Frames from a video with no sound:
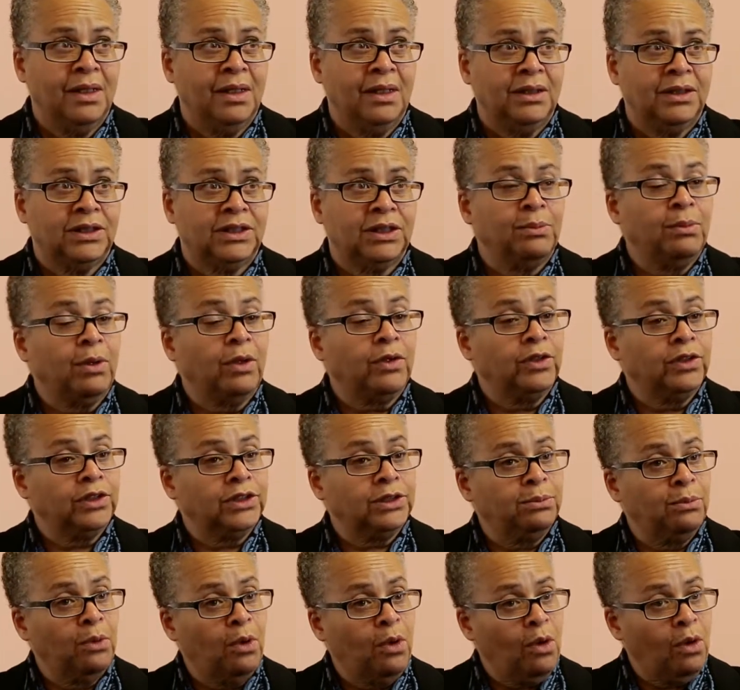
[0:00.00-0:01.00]
some other
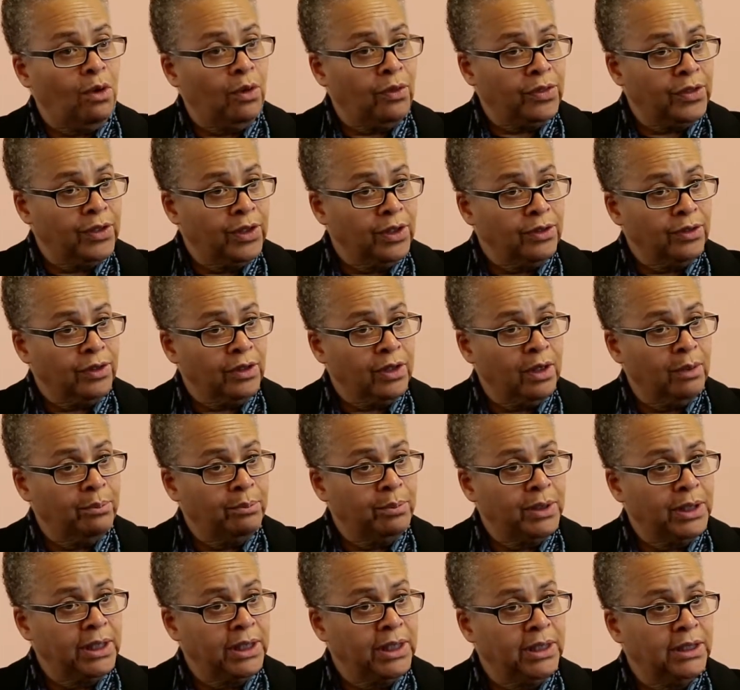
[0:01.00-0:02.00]
small theater
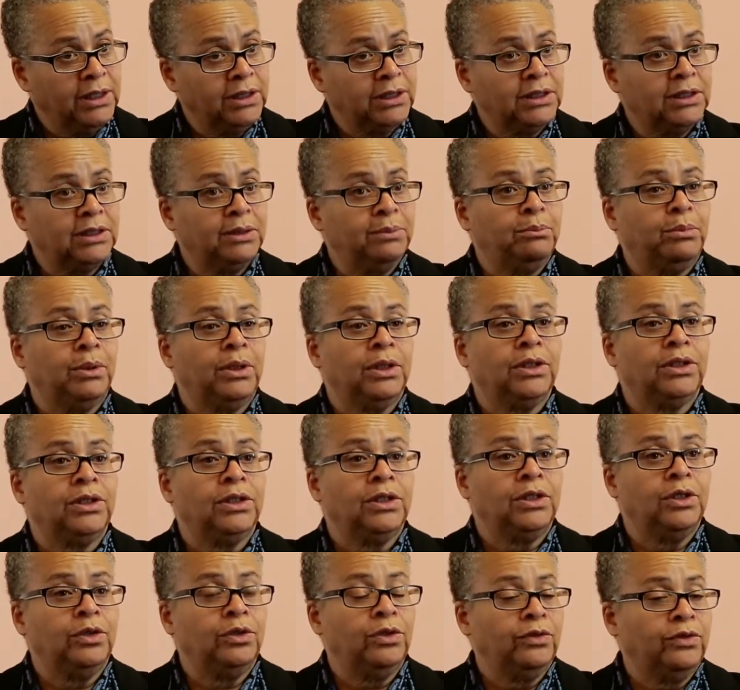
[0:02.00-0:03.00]
companies, but the
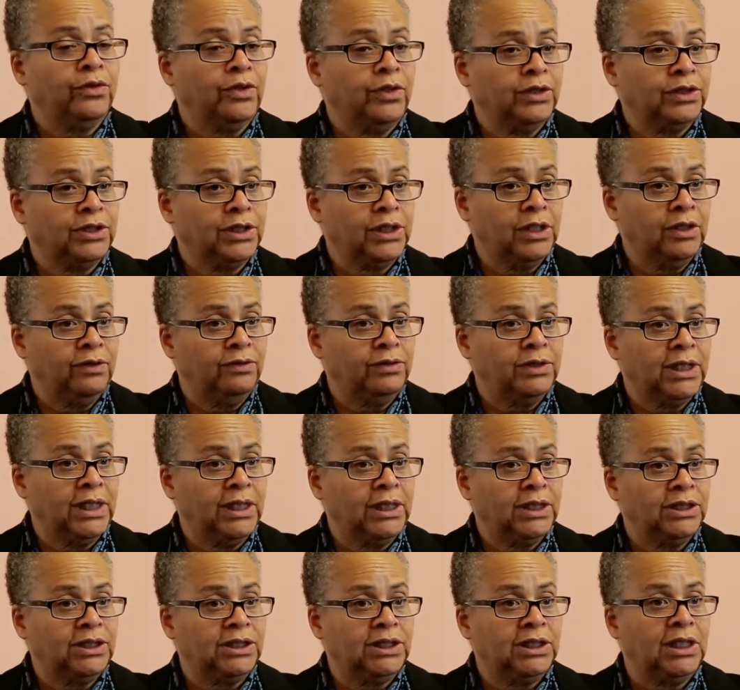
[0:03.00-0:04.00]
University of
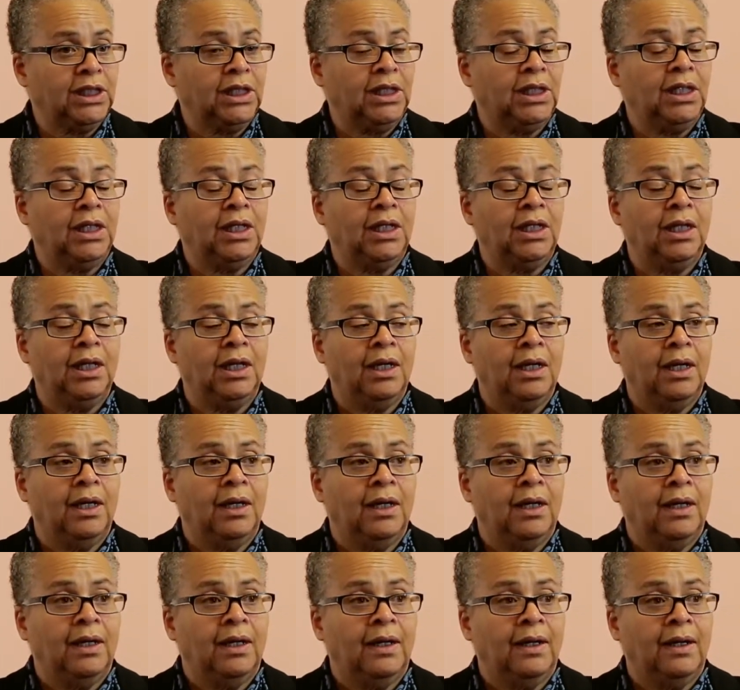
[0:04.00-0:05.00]
Tennessee
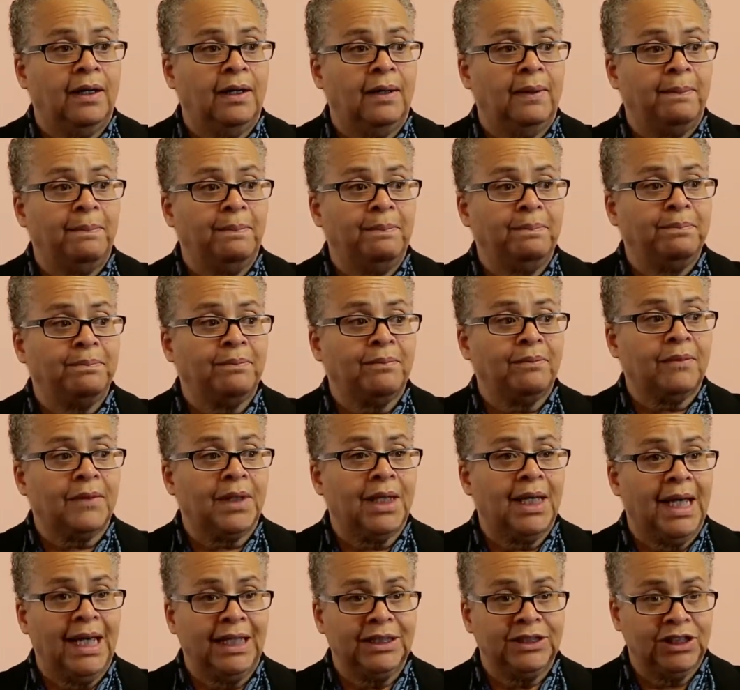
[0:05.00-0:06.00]

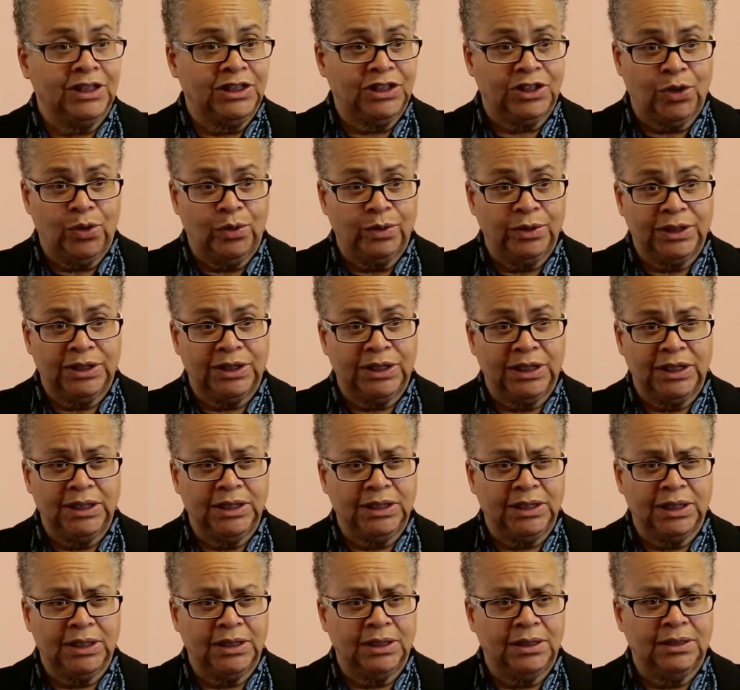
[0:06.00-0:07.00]
has its own
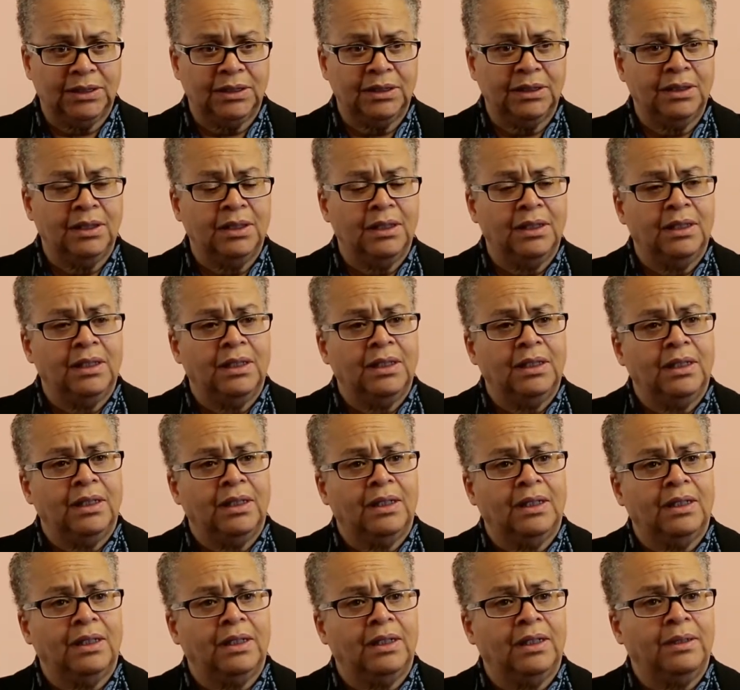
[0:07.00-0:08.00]
season,
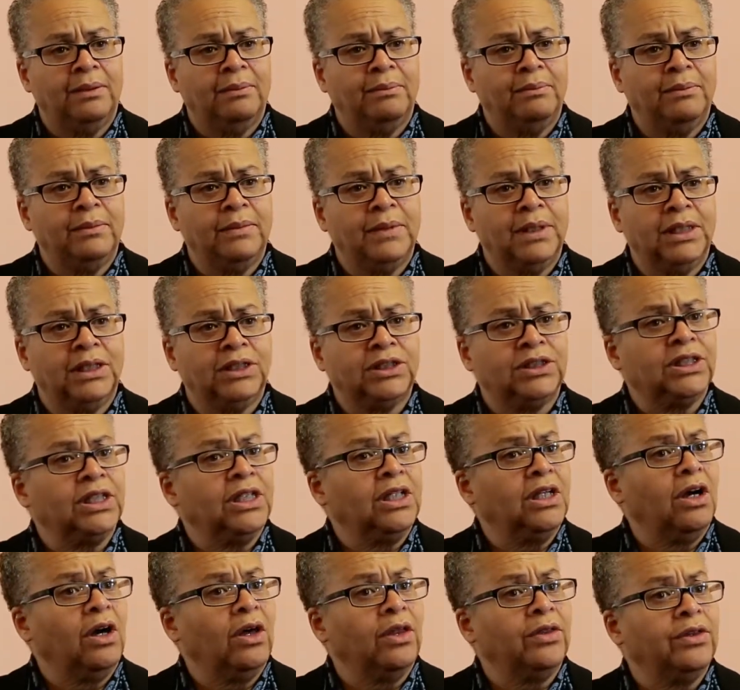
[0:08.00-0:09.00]
is
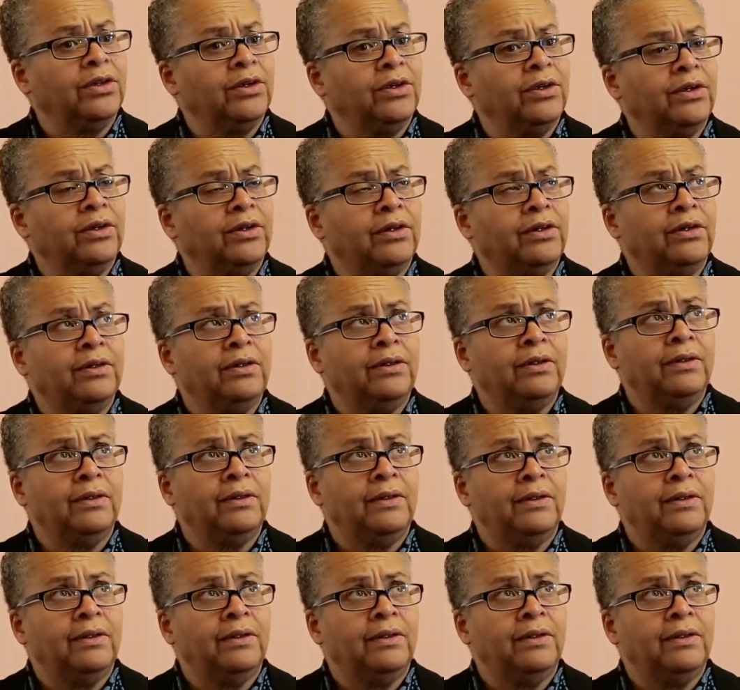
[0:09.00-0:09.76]
the other.